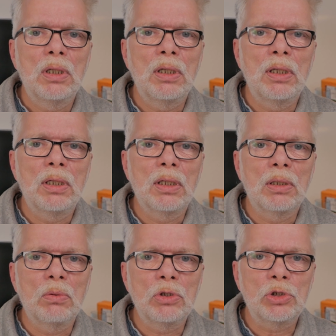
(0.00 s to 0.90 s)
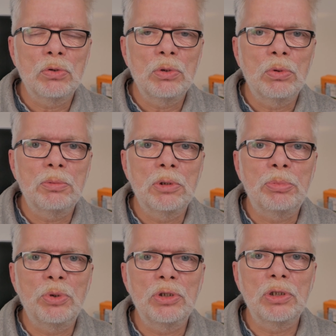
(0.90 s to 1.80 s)
and I surely would
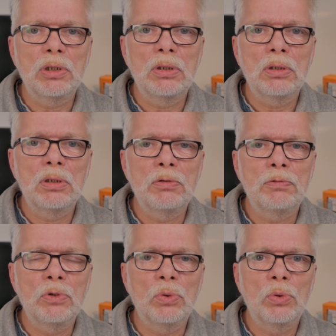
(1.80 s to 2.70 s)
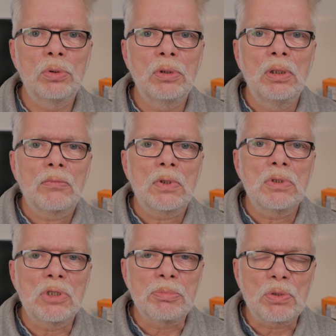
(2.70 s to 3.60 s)
appreciate it if you
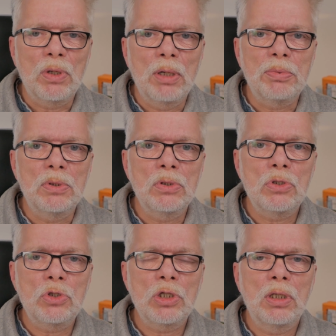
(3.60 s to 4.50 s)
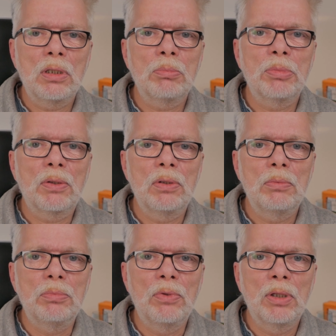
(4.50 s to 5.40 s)
subscribe to this channel, but
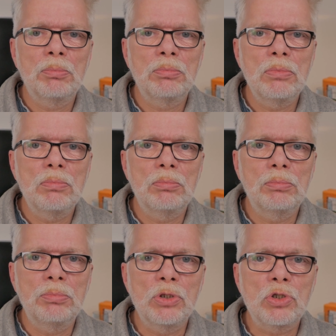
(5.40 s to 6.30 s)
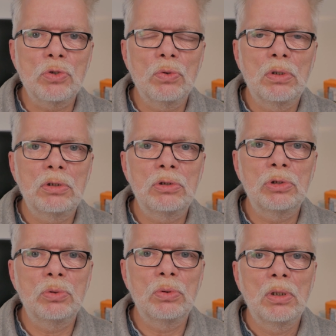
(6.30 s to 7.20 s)
then be sure
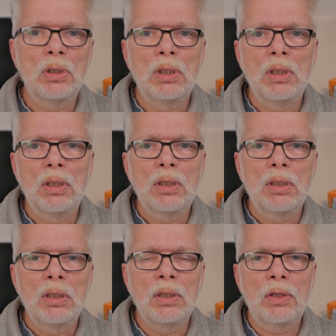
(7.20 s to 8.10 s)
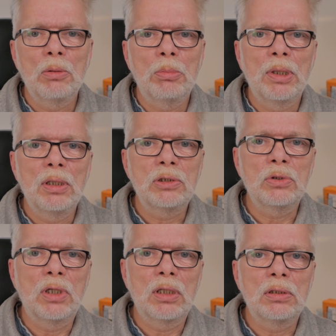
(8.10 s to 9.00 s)
to hit the bell to
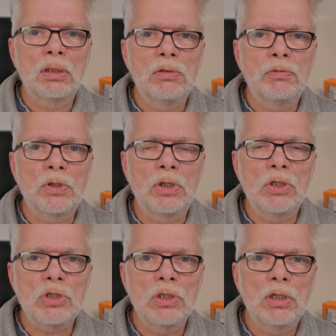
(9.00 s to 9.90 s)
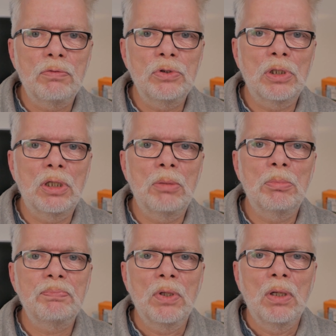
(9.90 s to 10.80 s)
get notification every
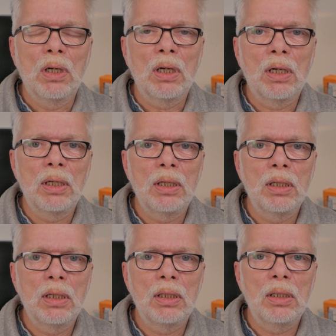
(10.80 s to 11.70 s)
time I